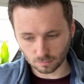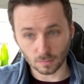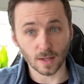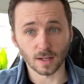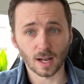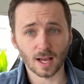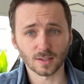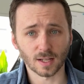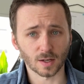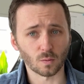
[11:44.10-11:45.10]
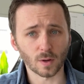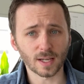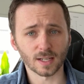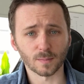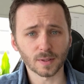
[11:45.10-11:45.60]
in the last
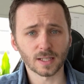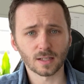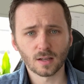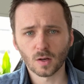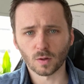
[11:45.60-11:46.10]
week and a bit,